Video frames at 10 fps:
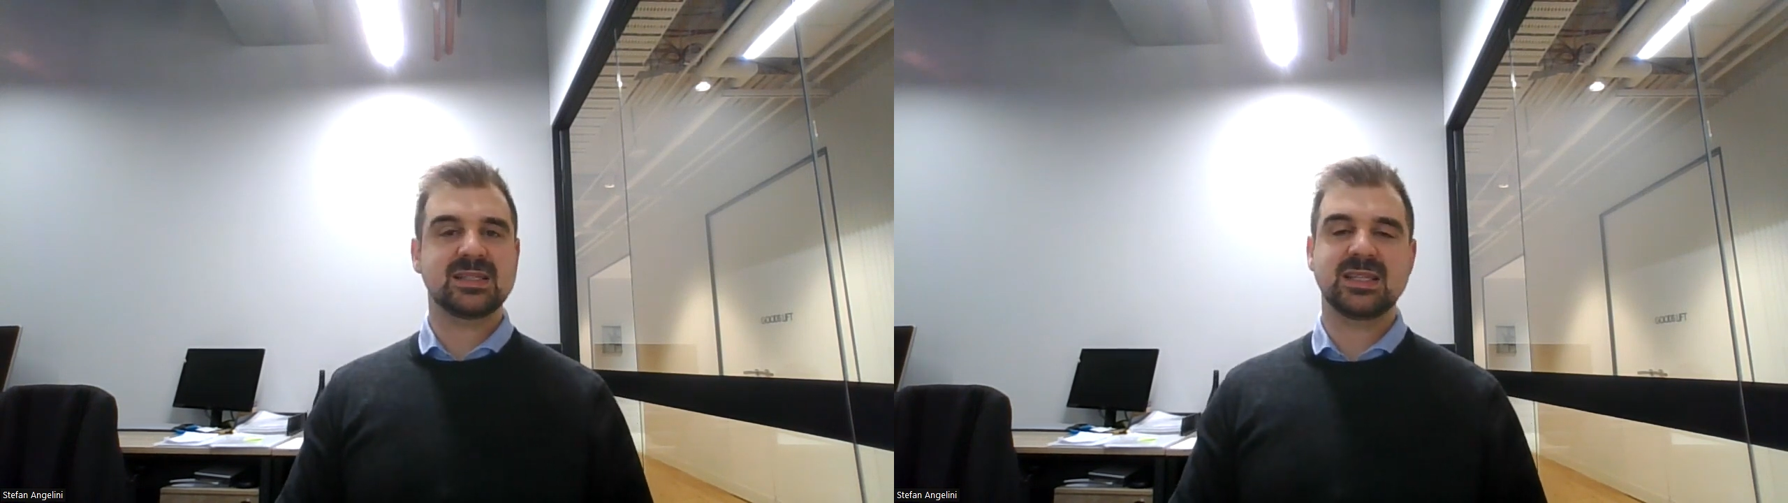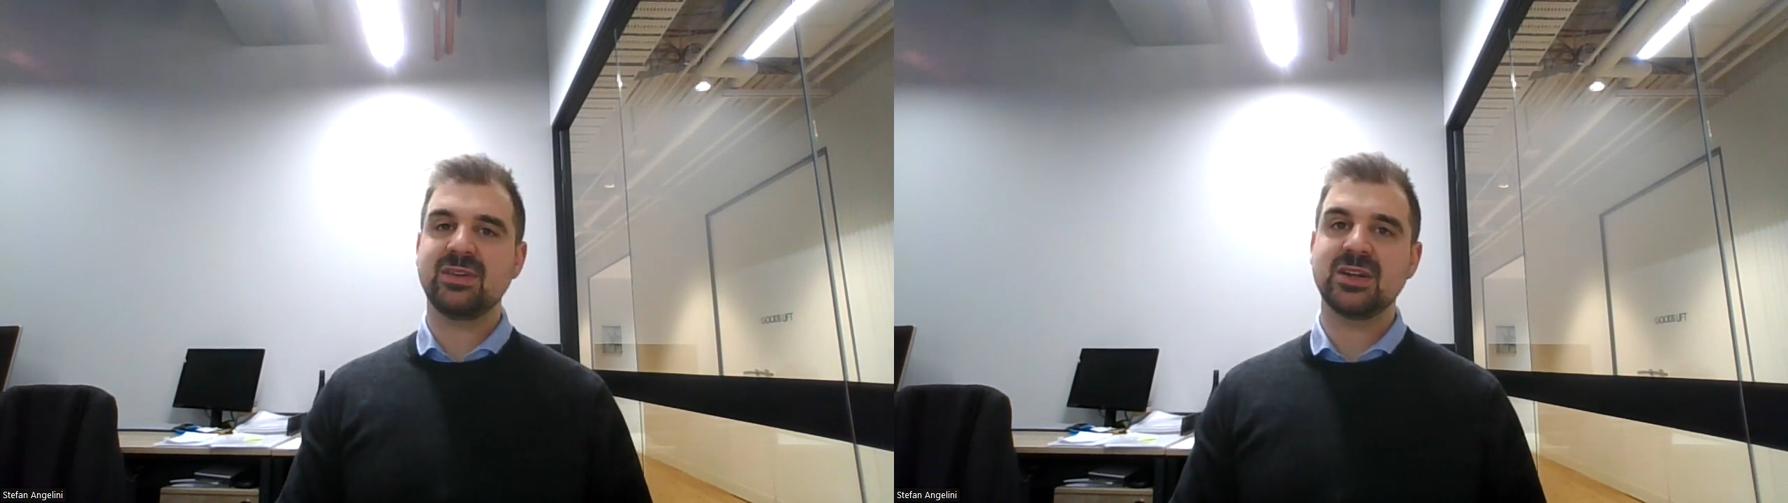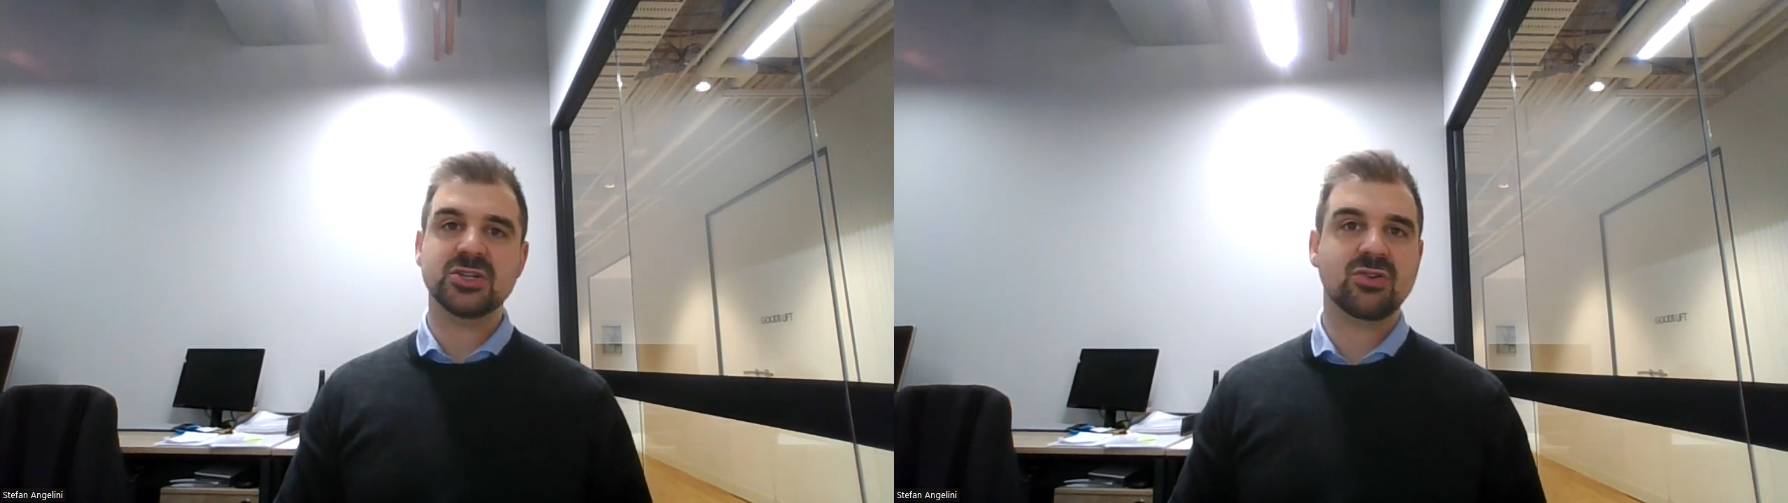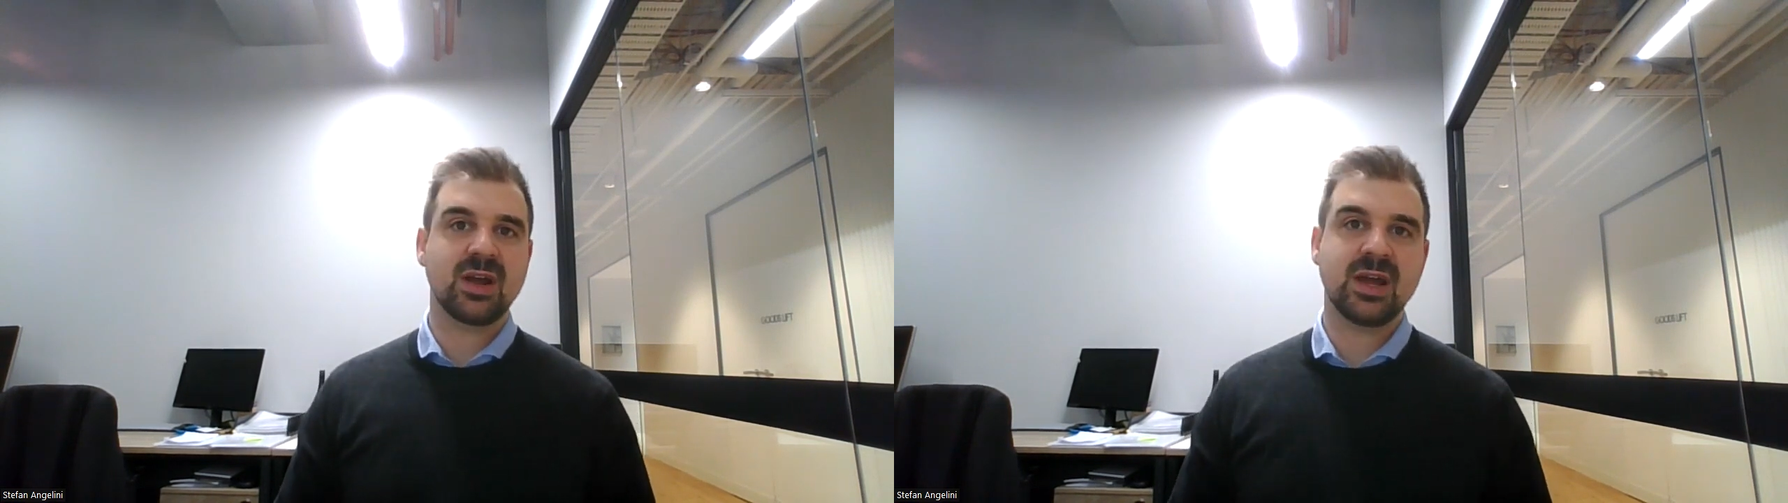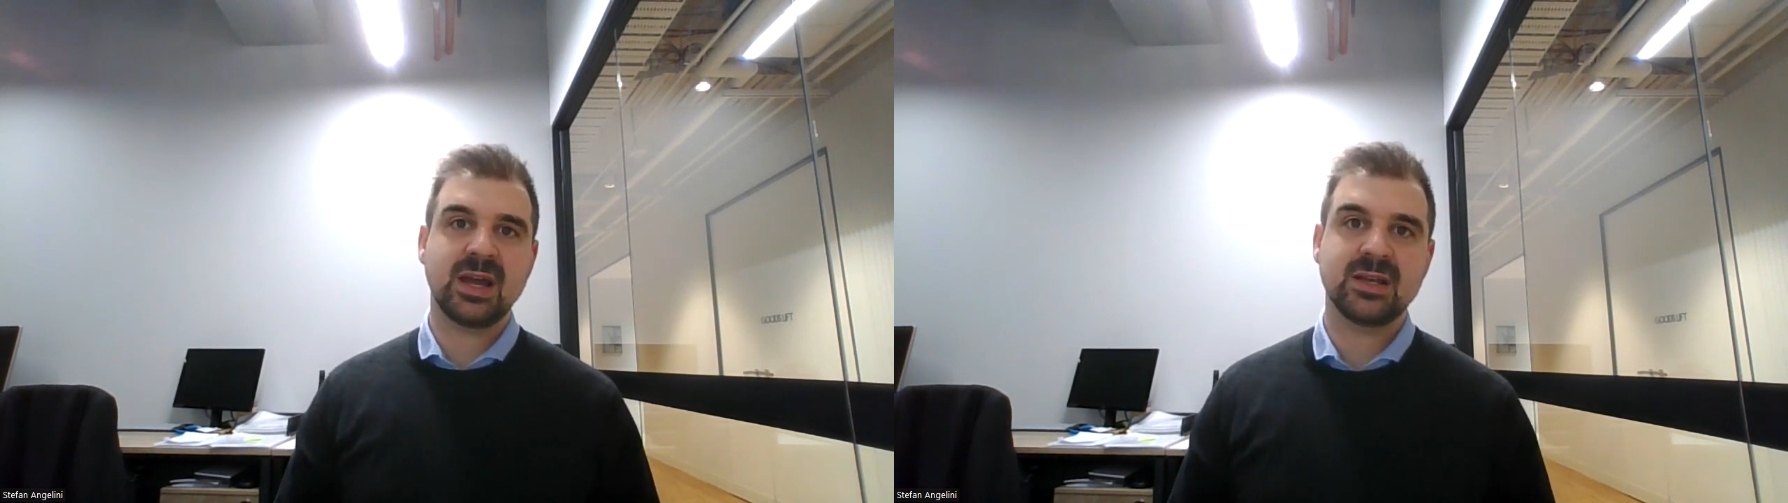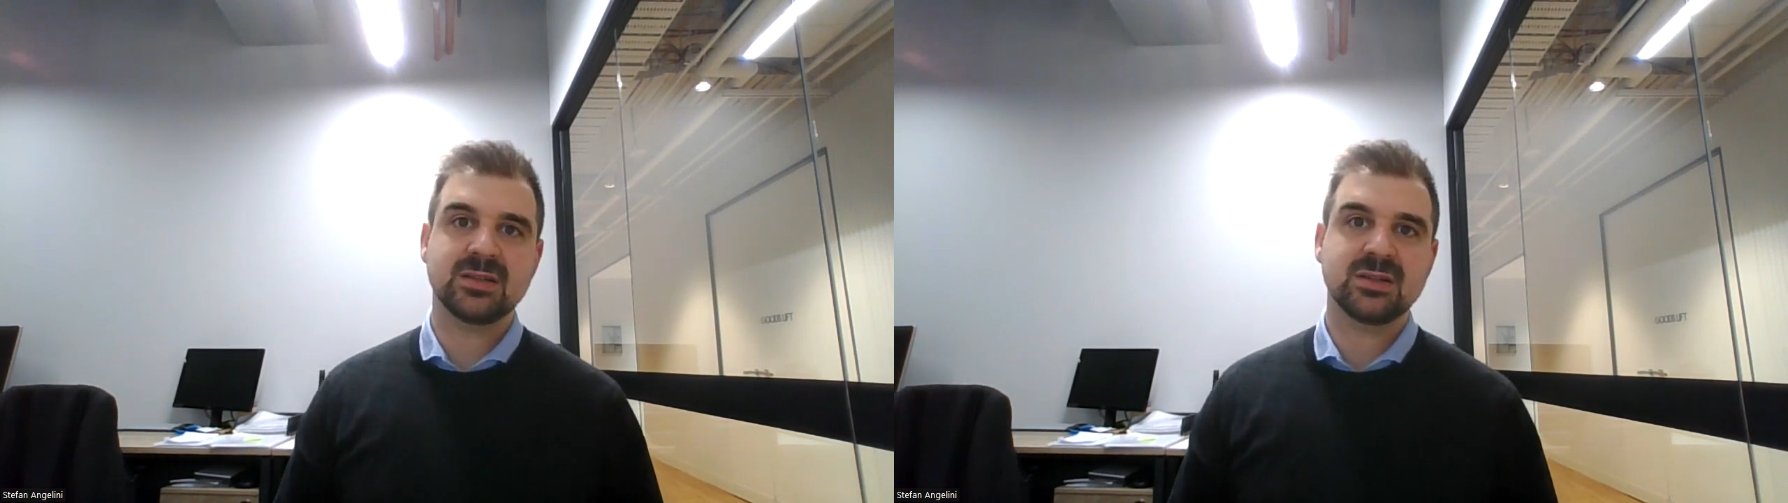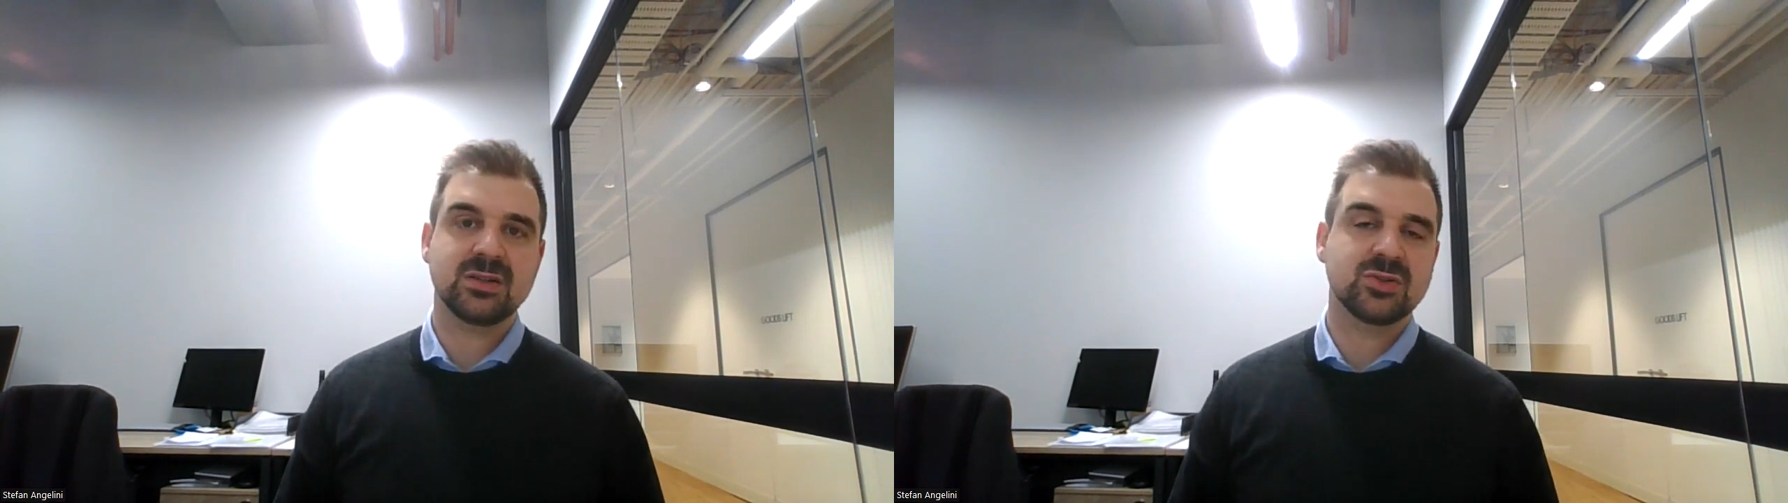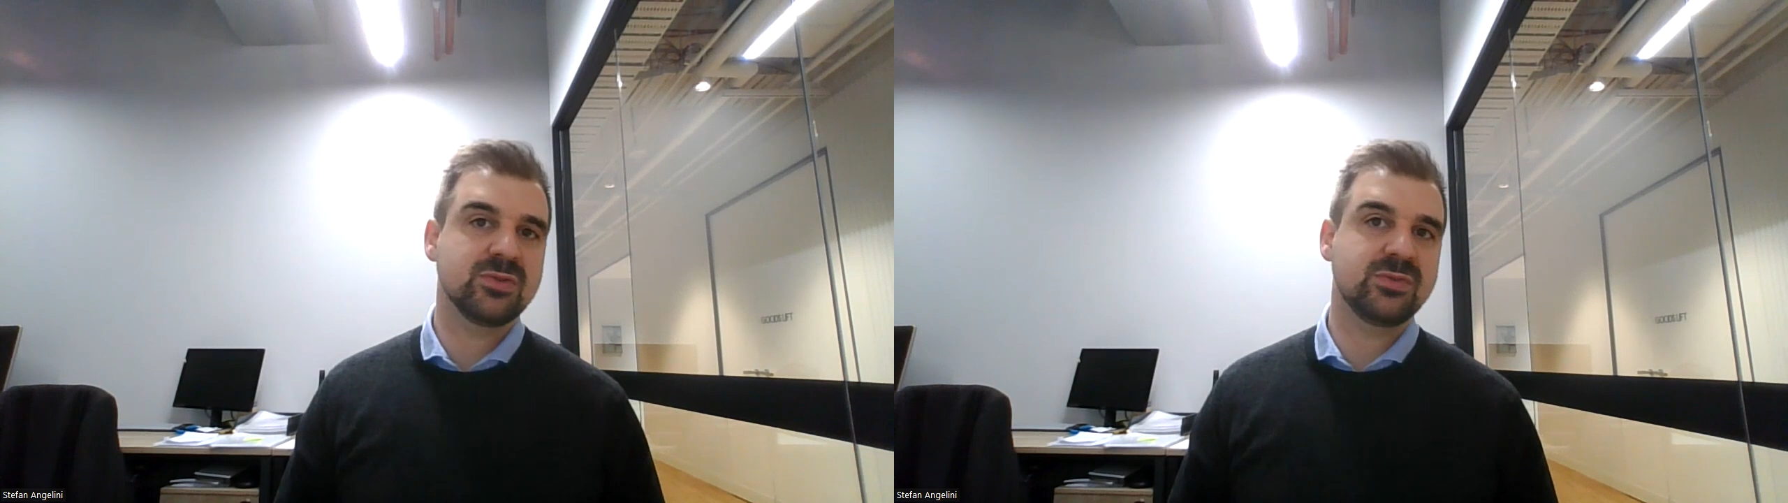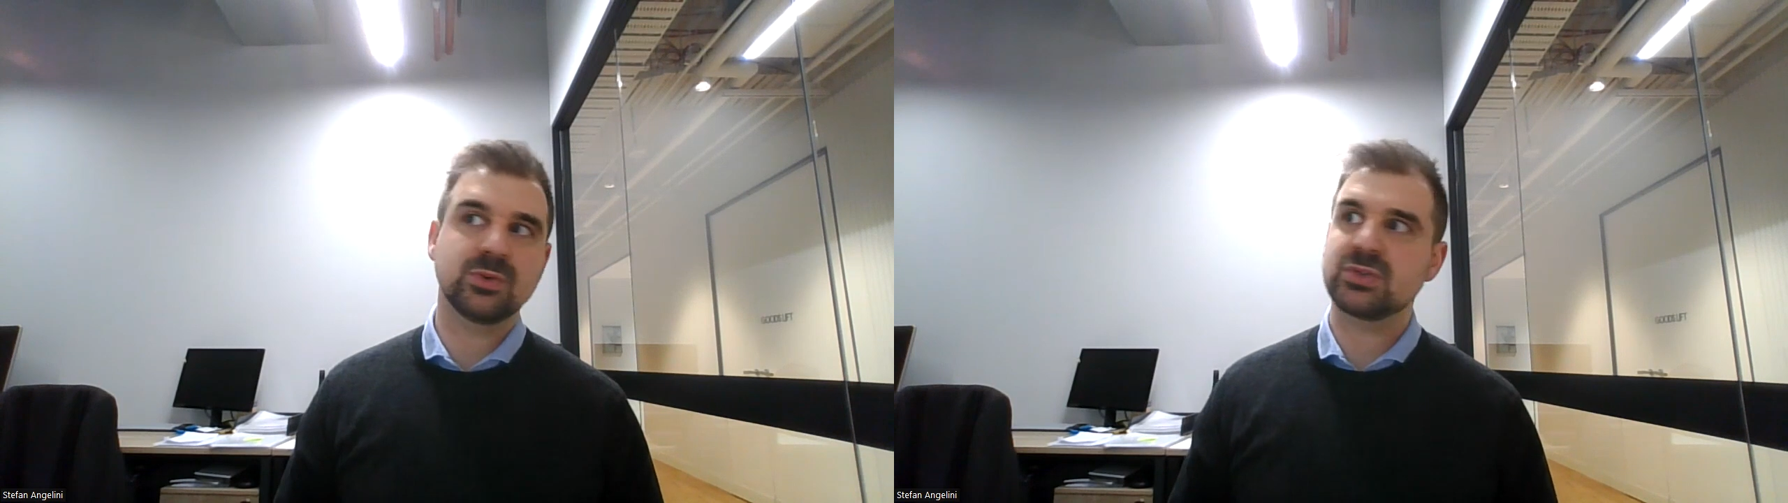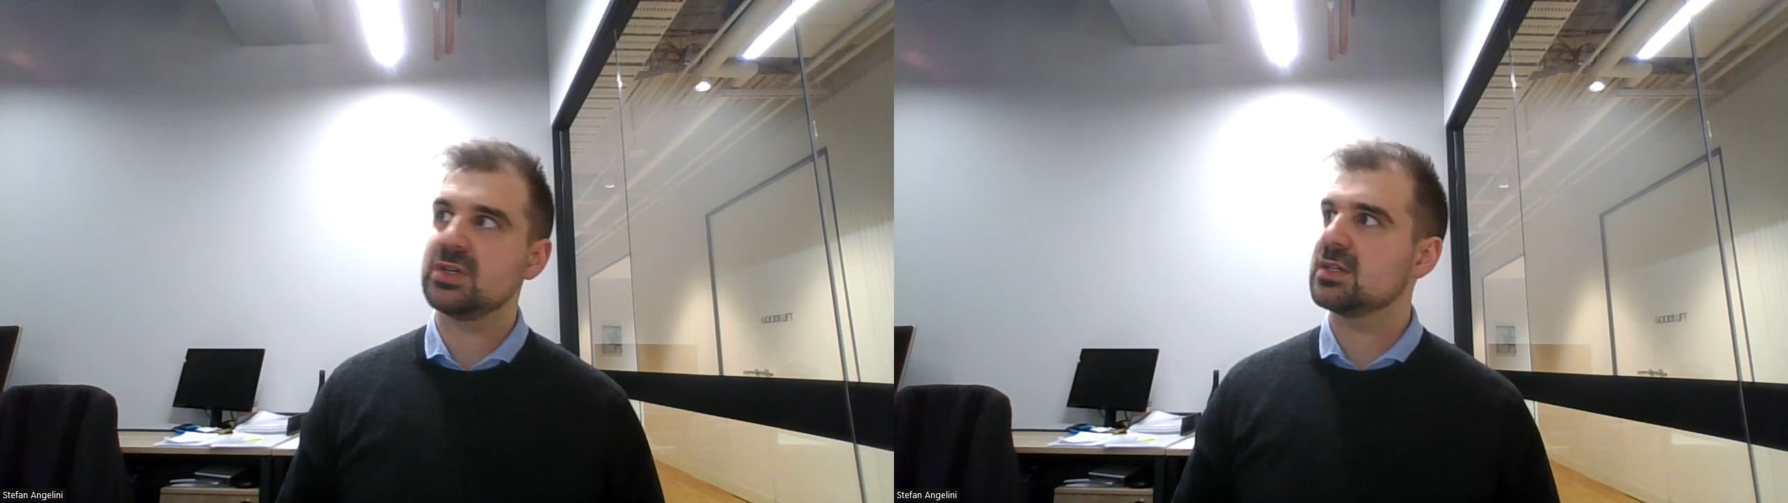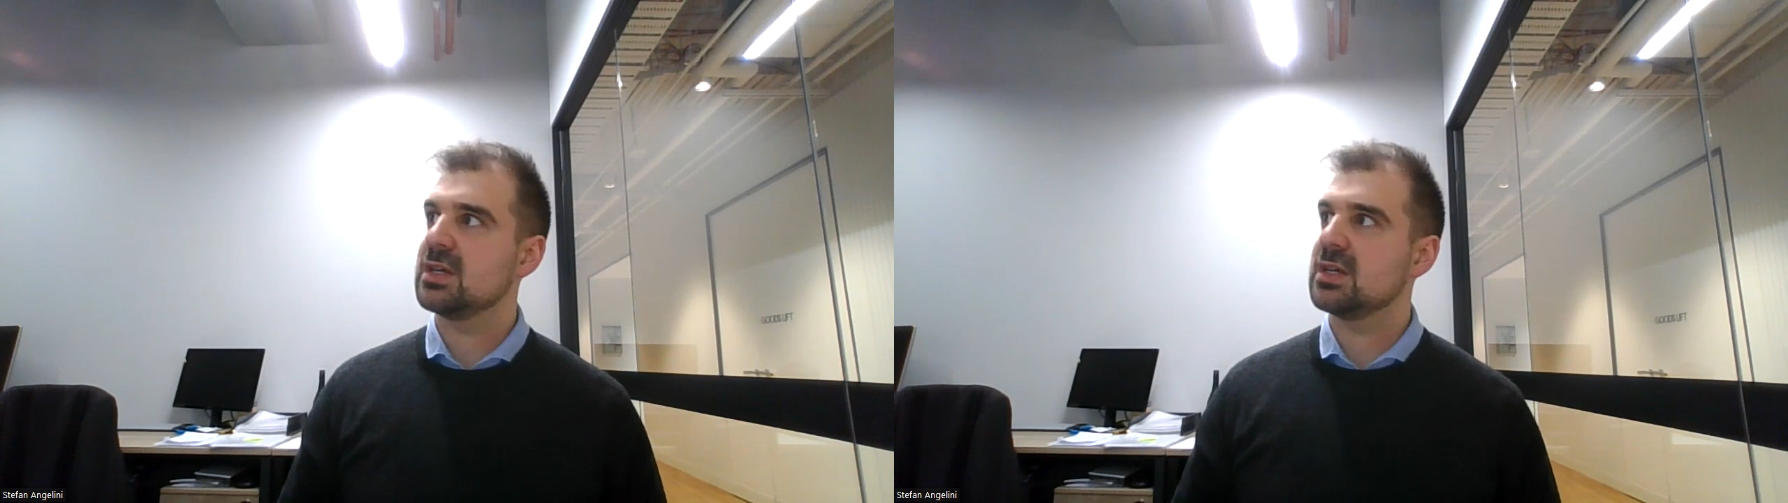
700 grand, 246.